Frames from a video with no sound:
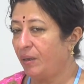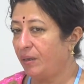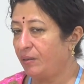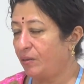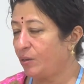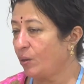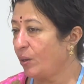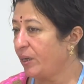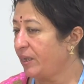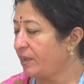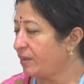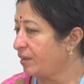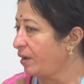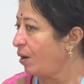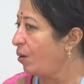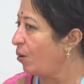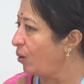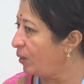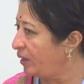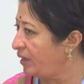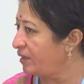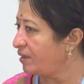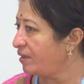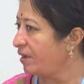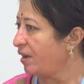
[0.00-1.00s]
so it's a
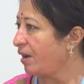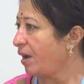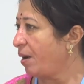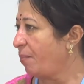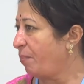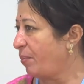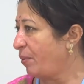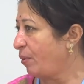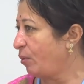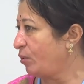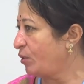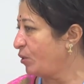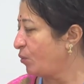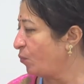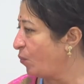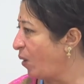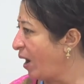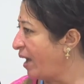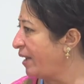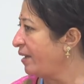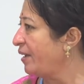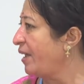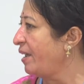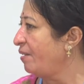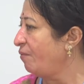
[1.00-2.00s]
holistic approach.
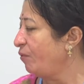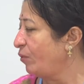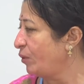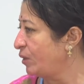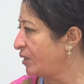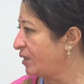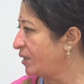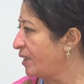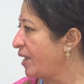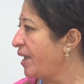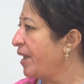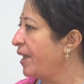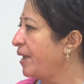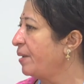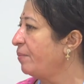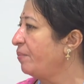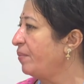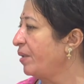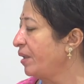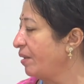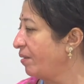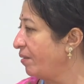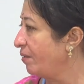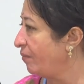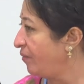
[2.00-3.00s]
One, I would say
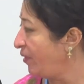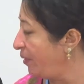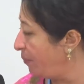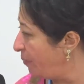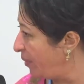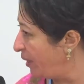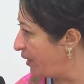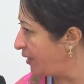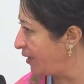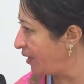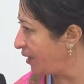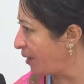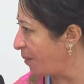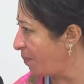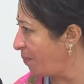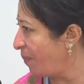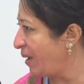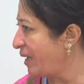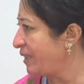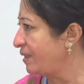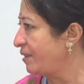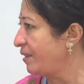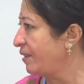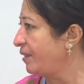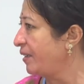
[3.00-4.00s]
we build the
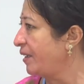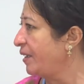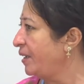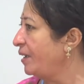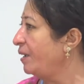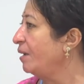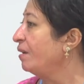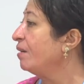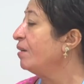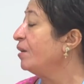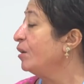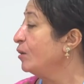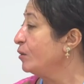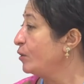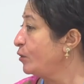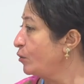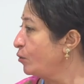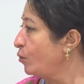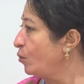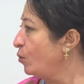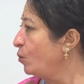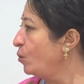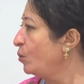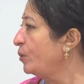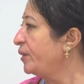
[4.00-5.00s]
capacity.
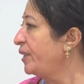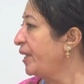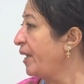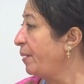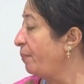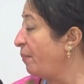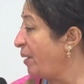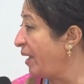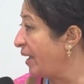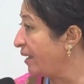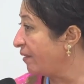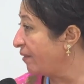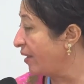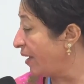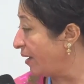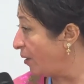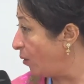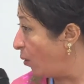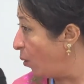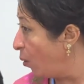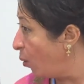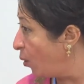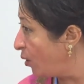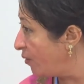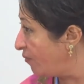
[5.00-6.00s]
Two, they make their
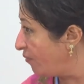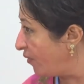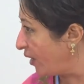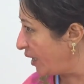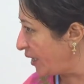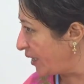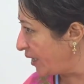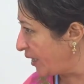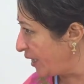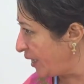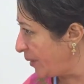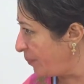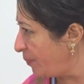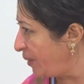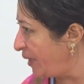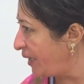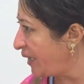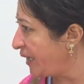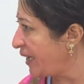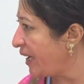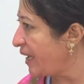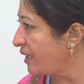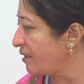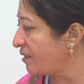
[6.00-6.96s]
own vulnerability